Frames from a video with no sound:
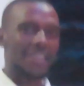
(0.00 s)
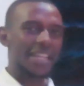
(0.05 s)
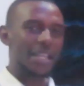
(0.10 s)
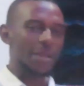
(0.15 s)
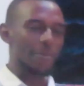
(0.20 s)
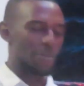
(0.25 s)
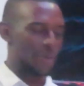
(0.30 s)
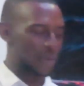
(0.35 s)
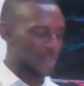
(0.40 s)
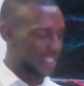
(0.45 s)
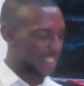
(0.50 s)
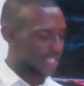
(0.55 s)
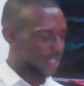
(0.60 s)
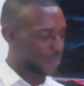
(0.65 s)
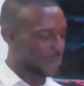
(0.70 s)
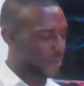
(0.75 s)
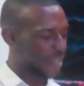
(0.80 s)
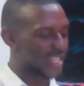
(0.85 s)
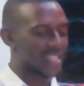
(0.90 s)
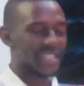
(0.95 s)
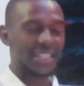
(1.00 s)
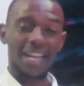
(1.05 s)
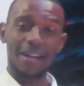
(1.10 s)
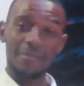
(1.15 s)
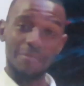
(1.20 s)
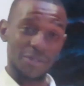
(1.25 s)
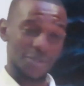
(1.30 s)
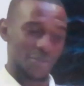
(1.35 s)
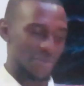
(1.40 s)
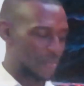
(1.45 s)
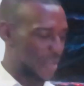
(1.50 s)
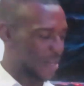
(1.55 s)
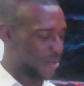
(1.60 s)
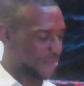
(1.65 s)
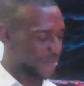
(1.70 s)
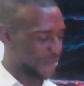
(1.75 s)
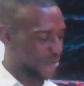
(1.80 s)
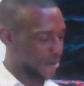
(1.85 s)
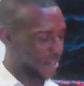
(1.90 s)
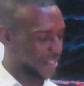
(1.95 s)
very important when it comes to men
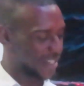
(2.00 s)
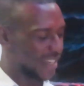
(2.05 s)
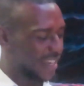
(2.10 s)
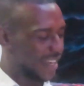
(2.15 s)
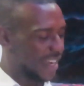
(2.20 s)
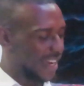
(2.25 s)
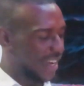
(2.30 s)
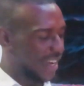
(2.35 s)
of God.